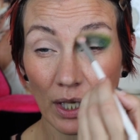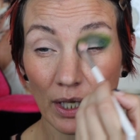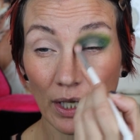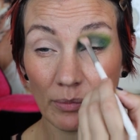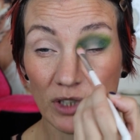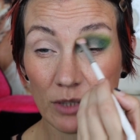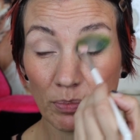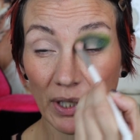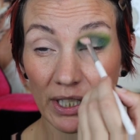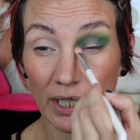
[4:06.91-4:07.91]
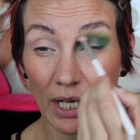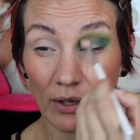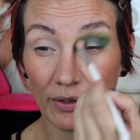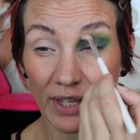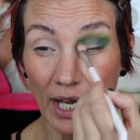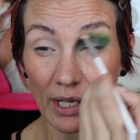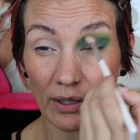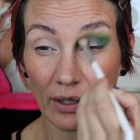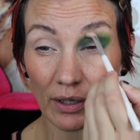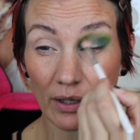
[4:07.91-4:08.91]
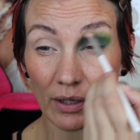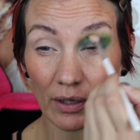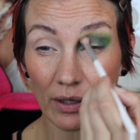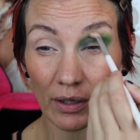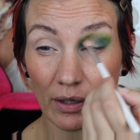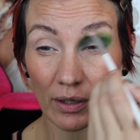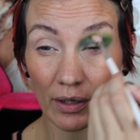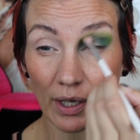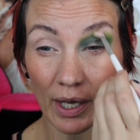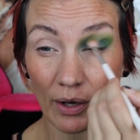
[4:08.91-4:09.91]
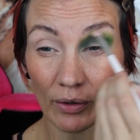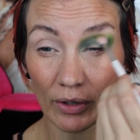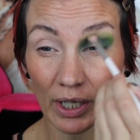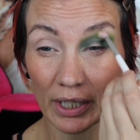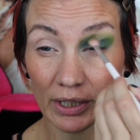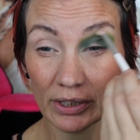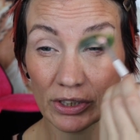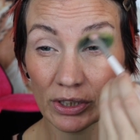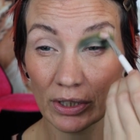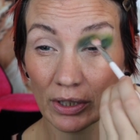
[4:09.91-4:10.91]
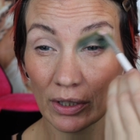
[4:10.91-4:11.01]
And I'm just blending out that outer edge.